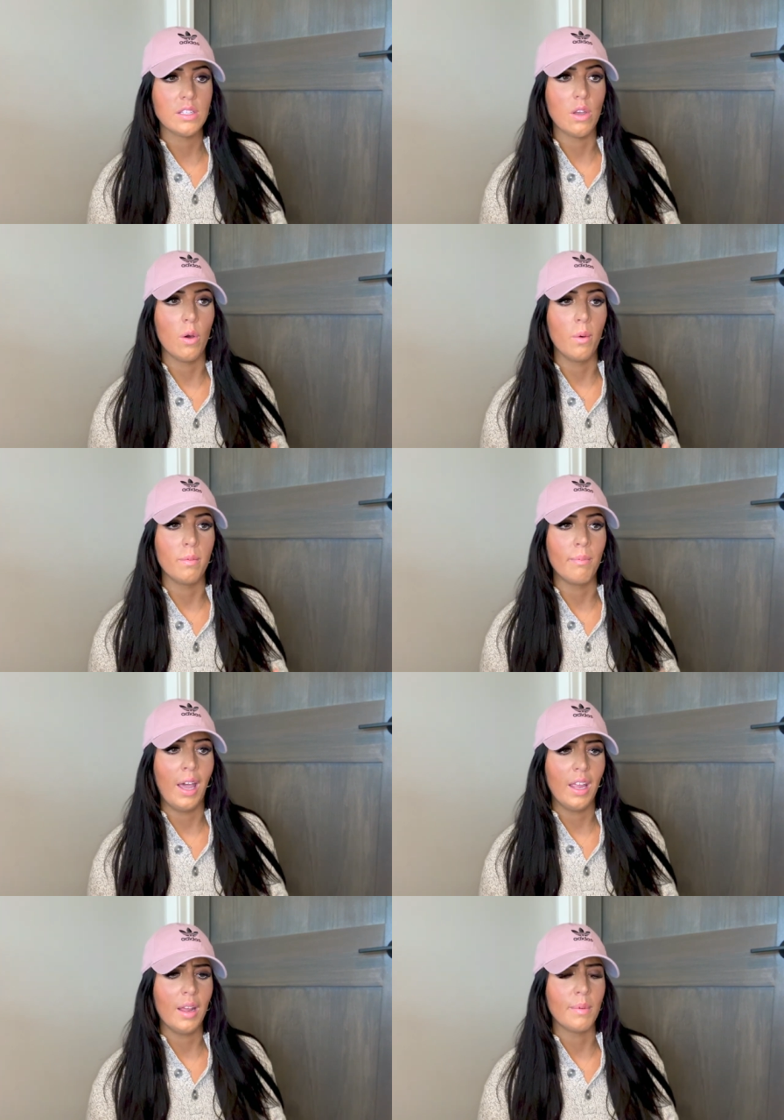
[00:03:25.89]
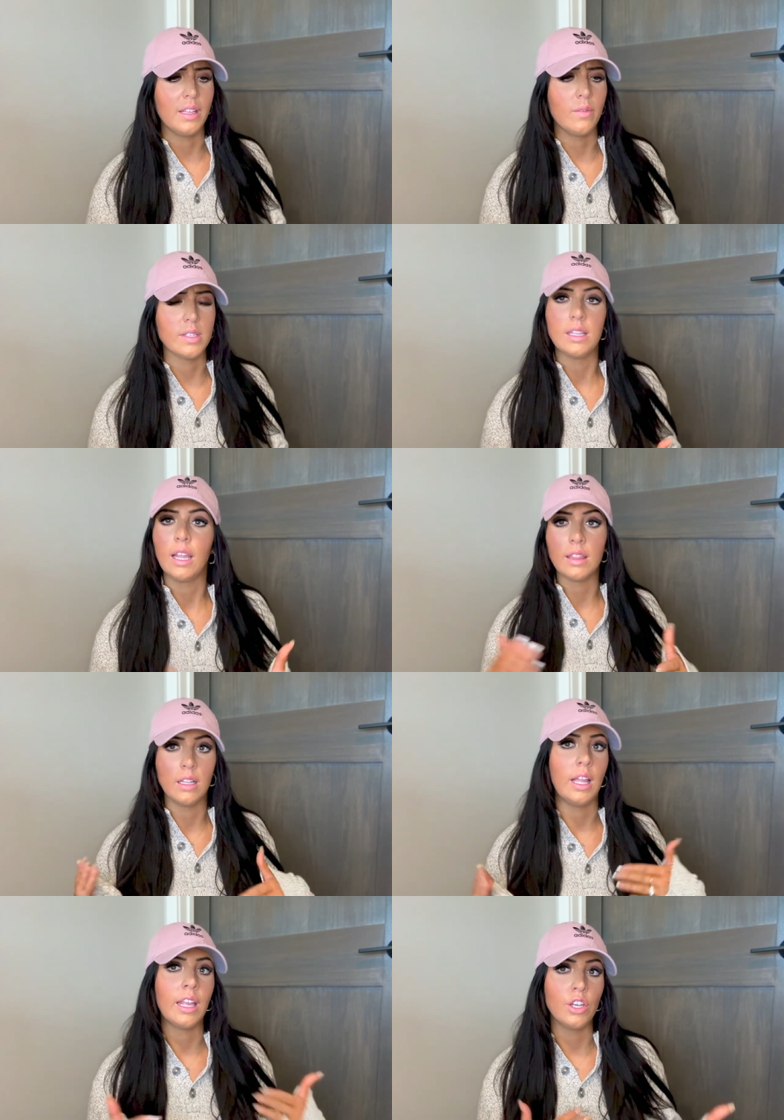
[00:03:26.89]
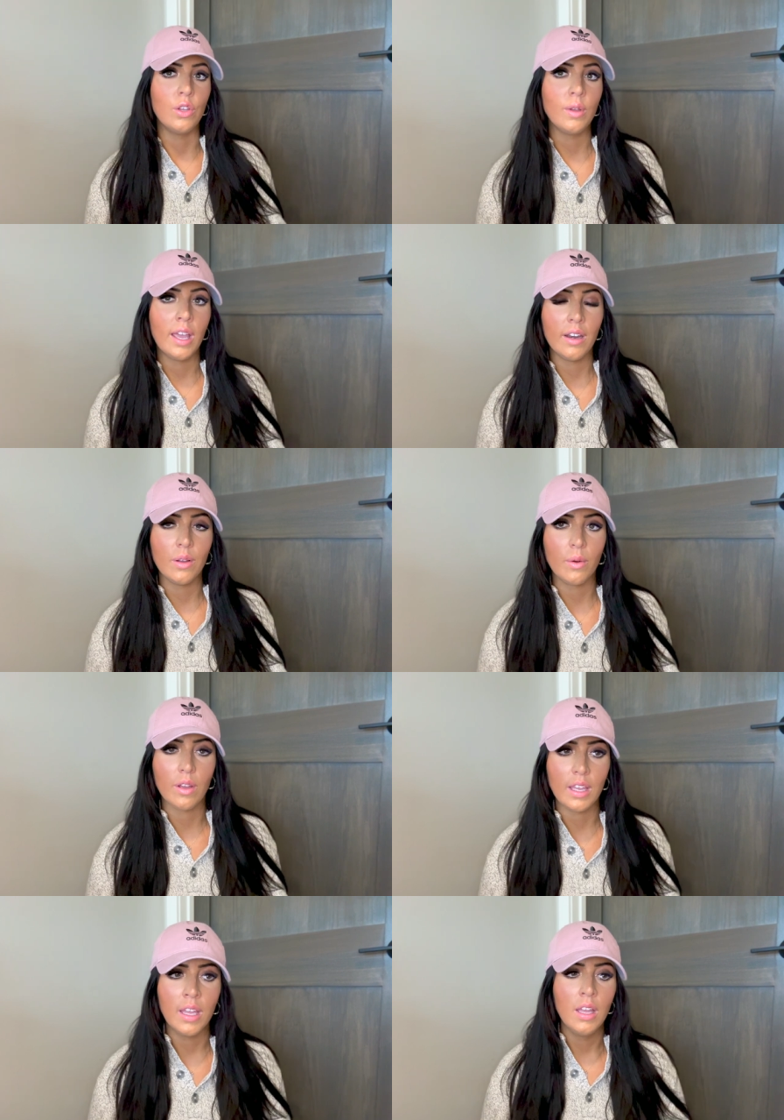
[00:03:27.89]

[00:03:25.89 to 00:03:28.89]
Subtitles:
So mine, I believe, was in like the like new category,